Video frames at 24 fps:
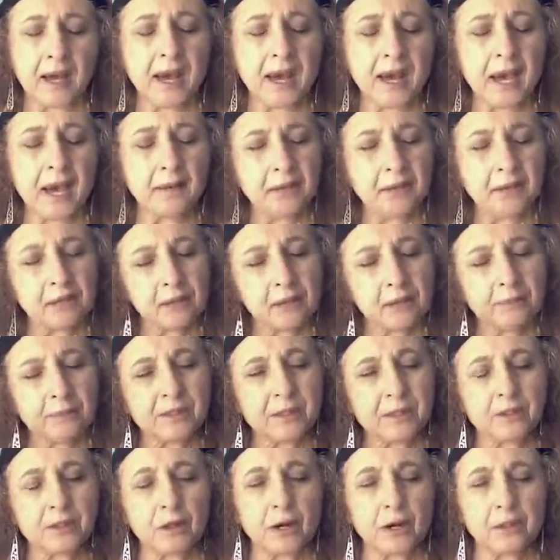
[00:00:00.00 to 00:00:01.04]
having them
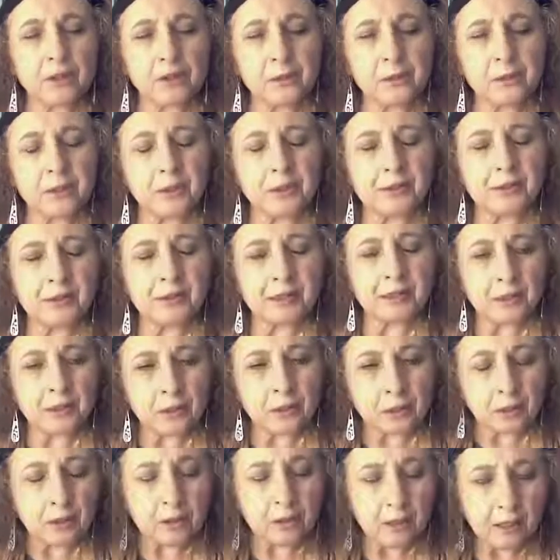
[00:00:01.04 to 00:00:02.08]
start to
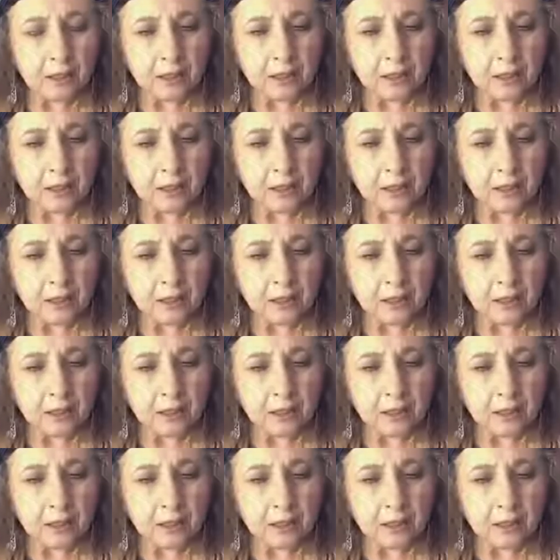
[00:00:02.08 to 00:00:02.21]
consider